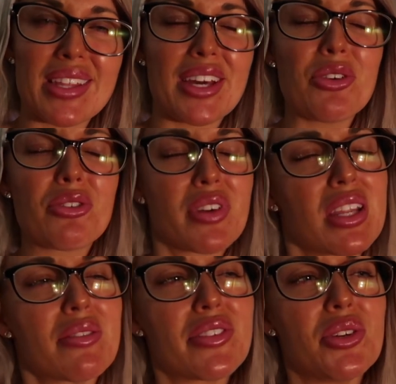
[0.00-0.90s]
Like, I don't know if
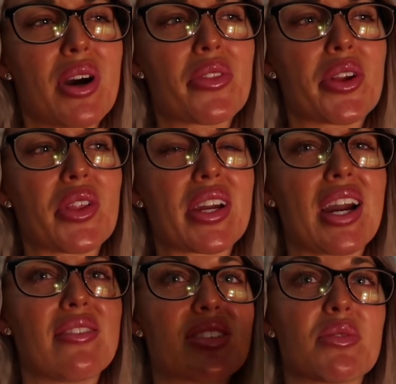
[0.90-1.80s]
any of you out there like
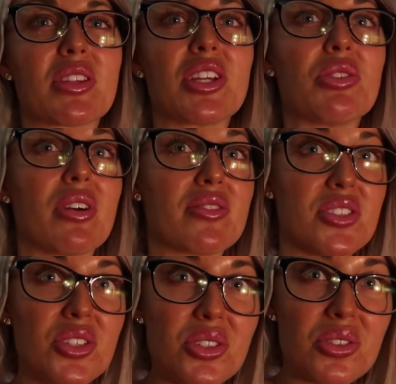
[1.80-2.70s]
have something that you love
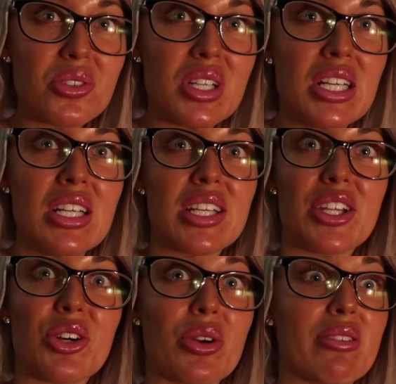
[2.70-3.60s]
to do,
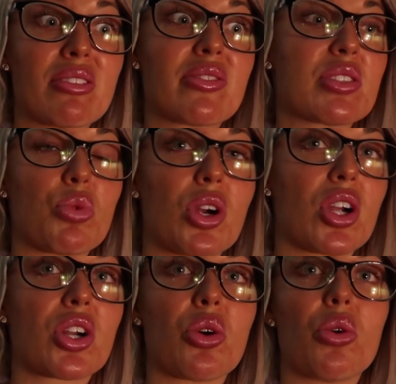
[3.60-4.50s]
you know, even if it's
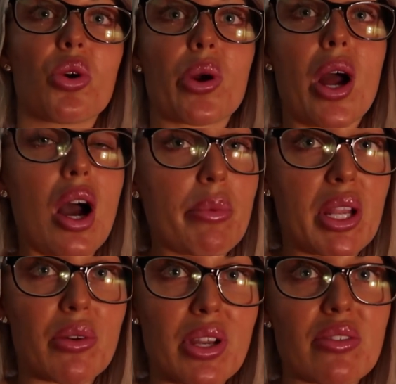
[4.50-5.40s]
work or a
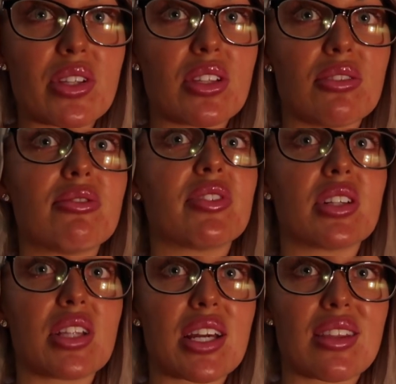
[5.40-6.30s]
hobby or whatever, that you
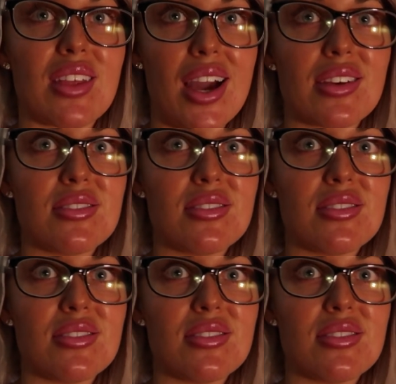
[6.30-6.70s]
feel like that